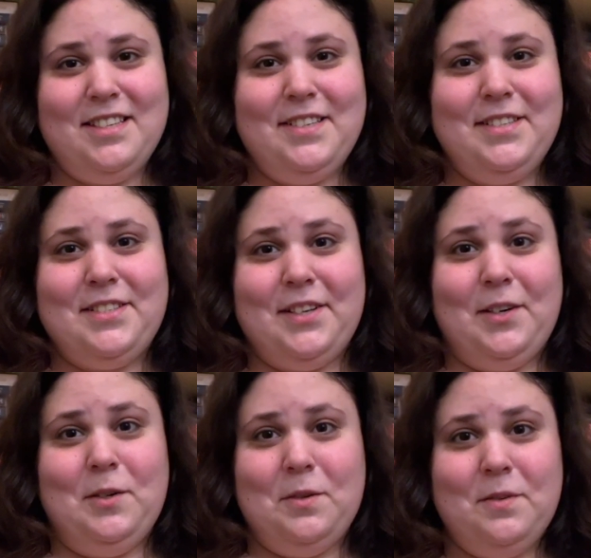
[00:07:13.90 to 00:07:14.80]

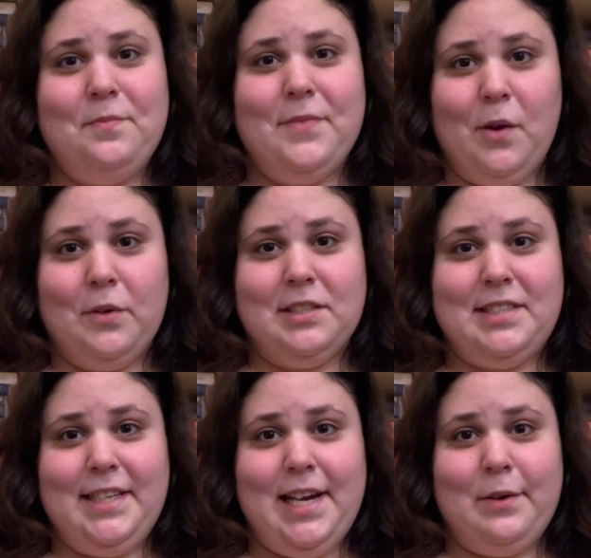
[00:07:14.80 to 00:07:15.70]
So, we'll
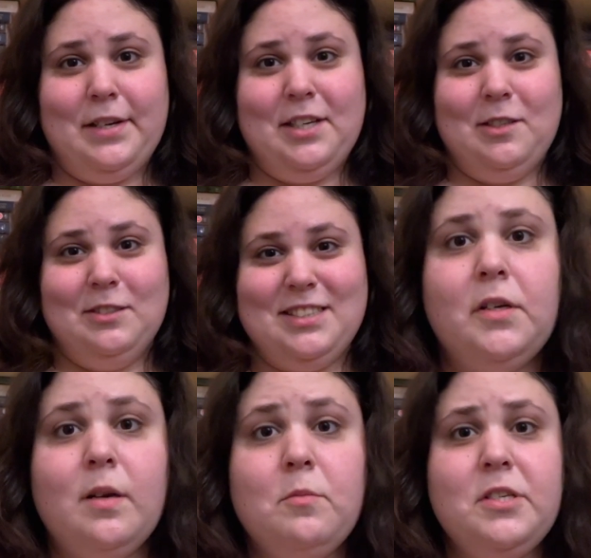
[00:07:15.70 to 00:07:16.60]
see how it goes.
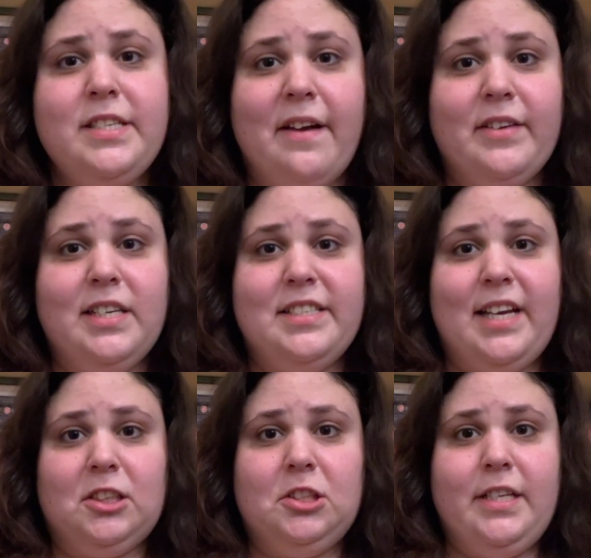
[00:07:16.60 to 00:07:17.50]
Number 7 is
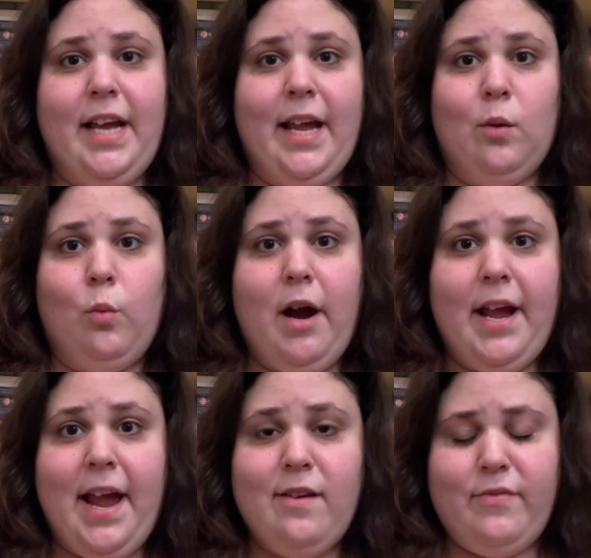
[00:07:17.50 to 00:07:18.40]
actually a
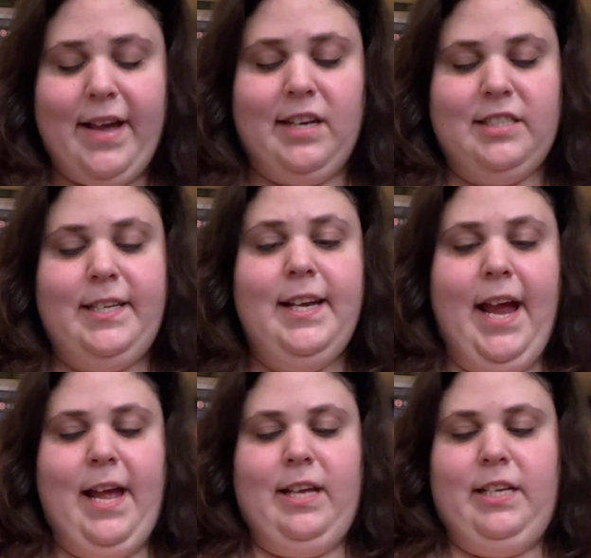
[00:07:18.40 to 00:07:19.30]
YA fantasy,
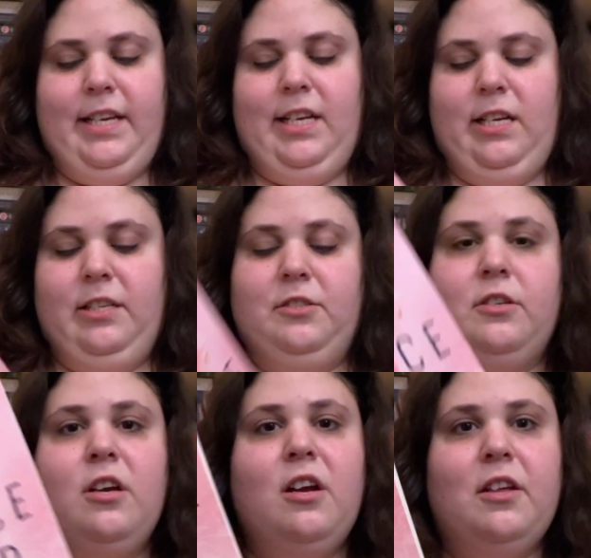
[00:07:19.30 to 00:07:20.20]
and it is
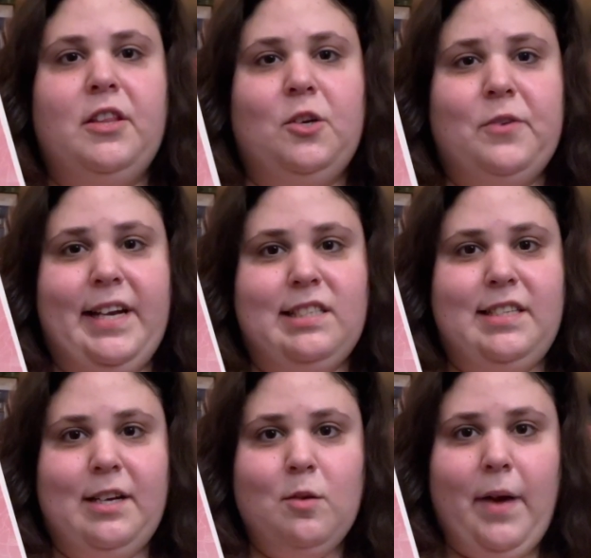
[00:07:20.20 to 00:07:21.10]
The Grace
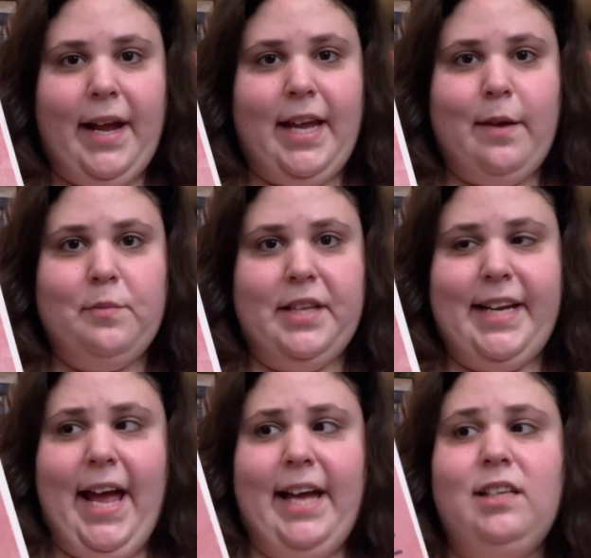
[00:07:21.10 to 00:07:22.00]
Year by Kim
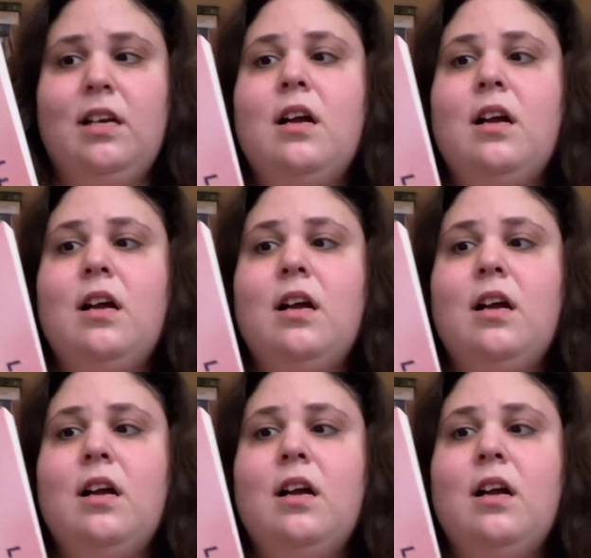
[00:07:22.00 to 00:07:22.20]
Liggett.